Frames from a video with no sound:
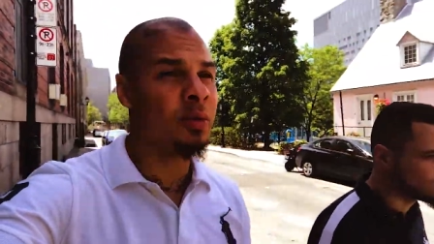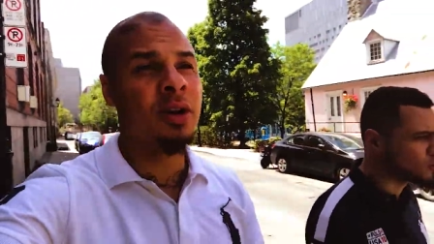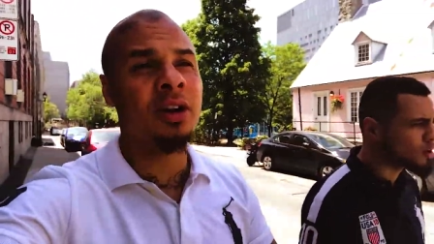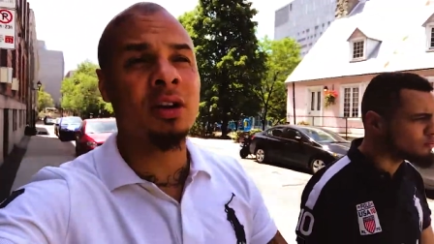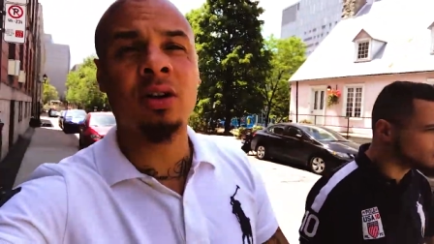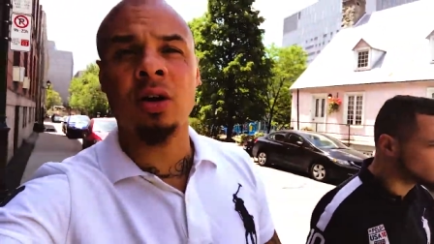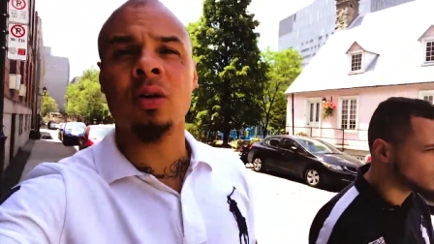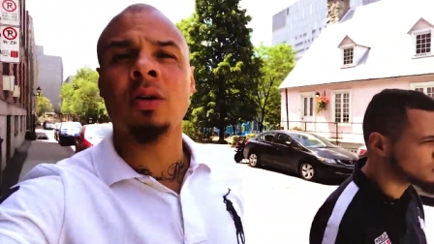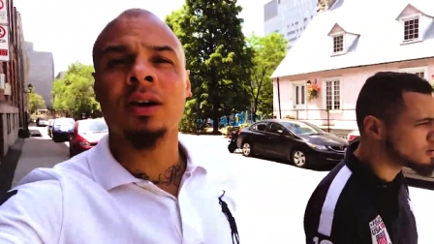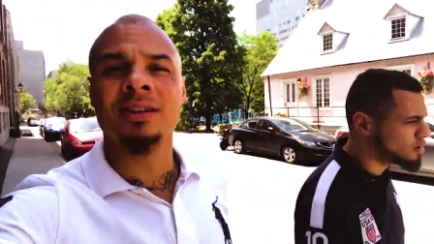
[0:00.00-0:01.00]
we're gonna
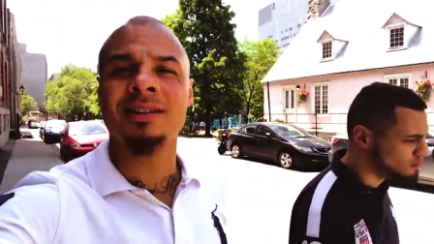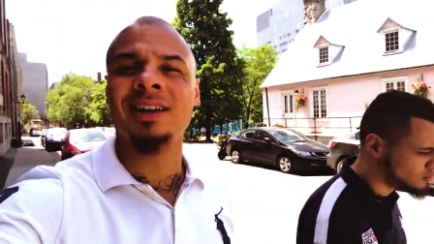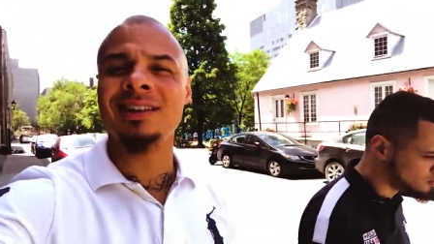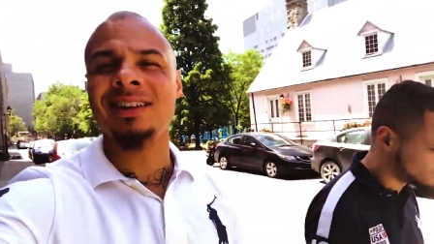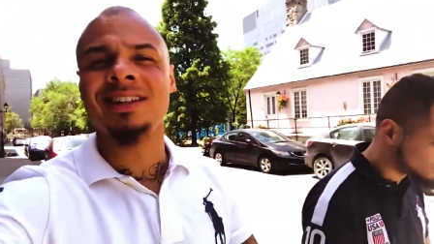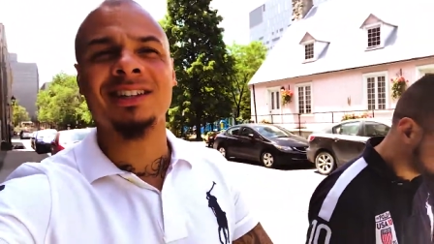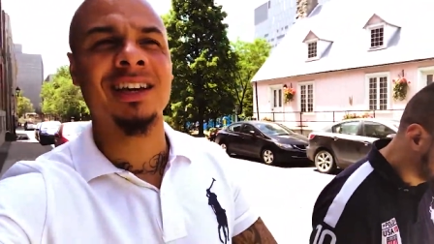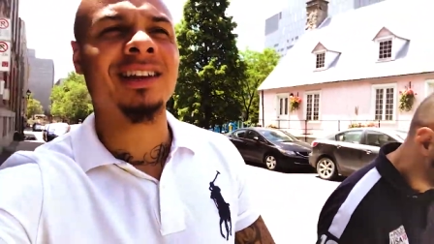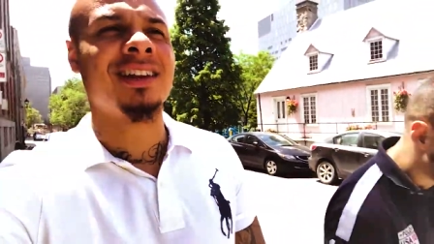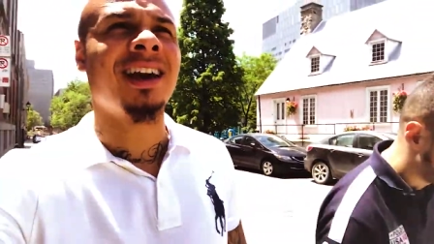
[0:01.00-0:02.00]
go uh, study,
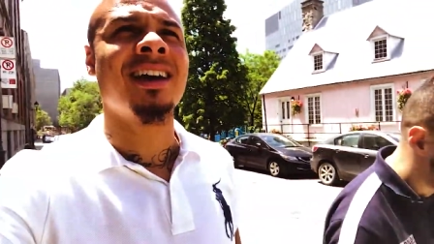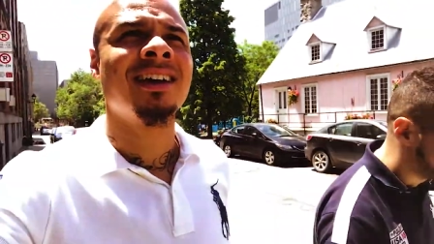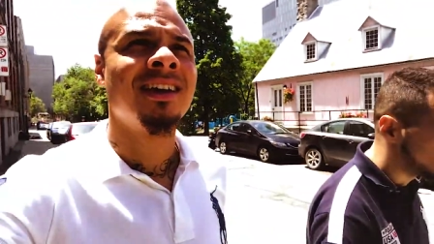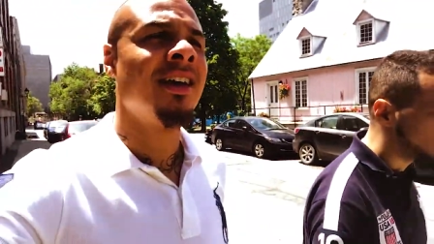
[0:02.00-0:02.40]
inshallah.